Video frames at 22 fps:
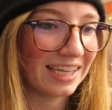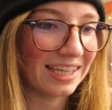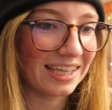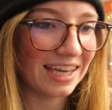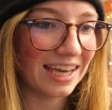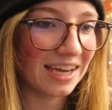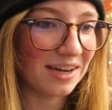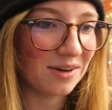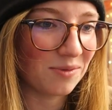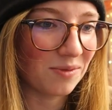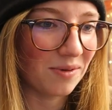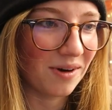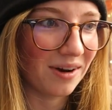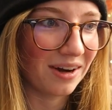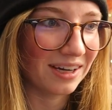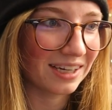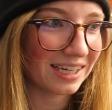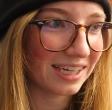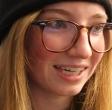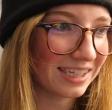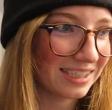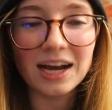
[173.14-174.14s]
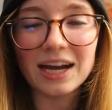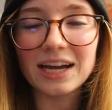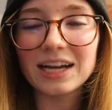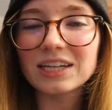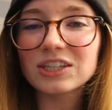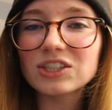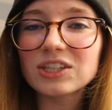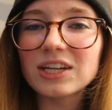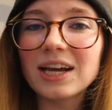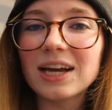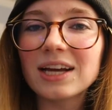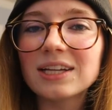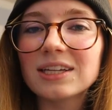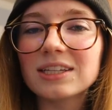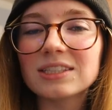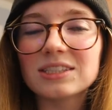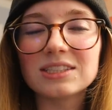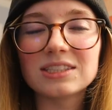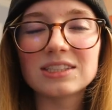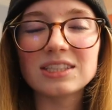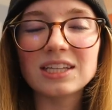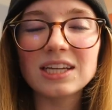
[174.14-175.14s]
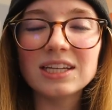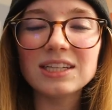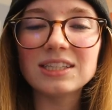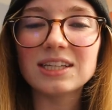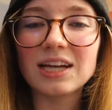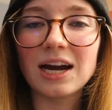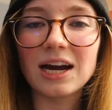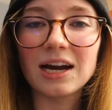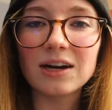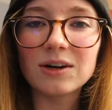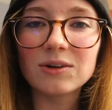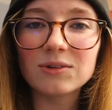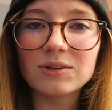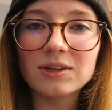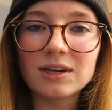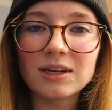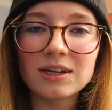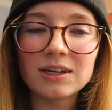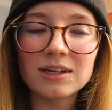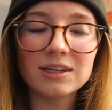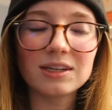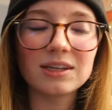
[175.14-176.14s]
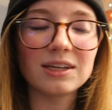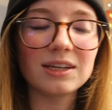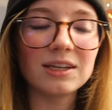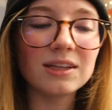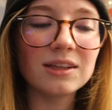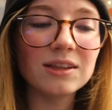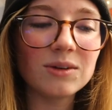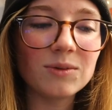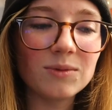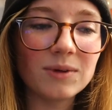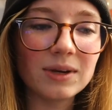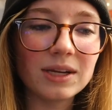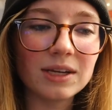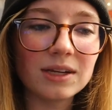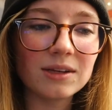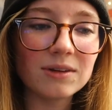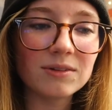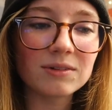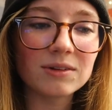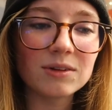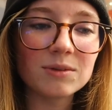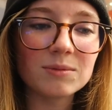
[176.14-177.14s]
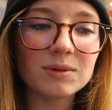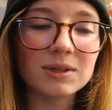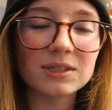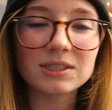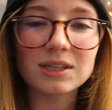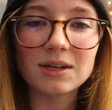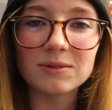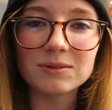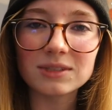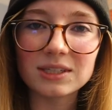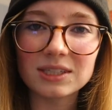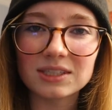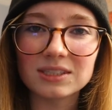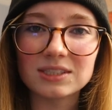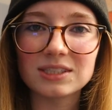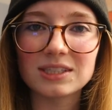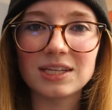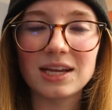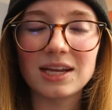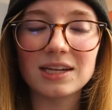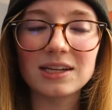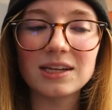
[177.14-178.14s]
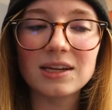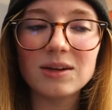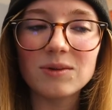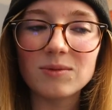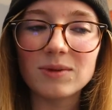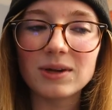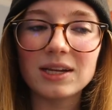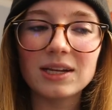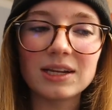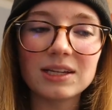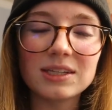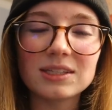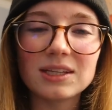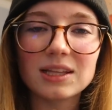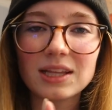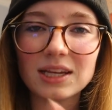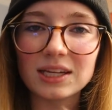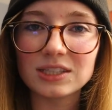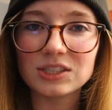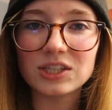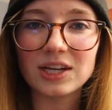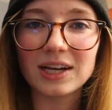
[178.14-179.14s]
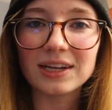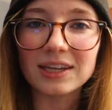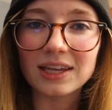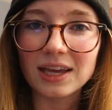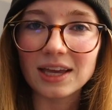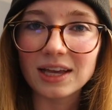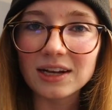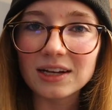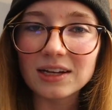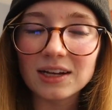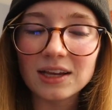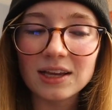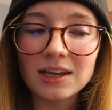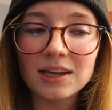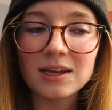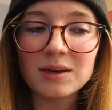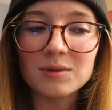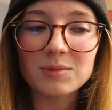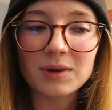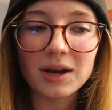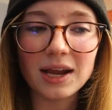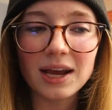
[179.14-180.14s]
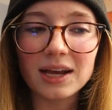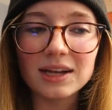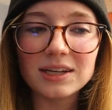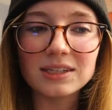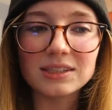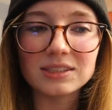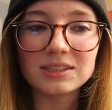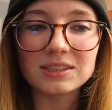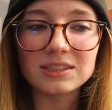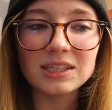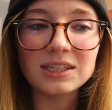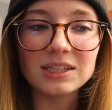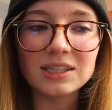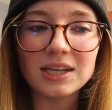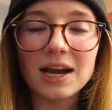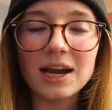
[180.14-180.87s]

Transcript: I can't walk. I actually had to sit down in the waiting room because I was like standing waiting to like check in, but I had to sit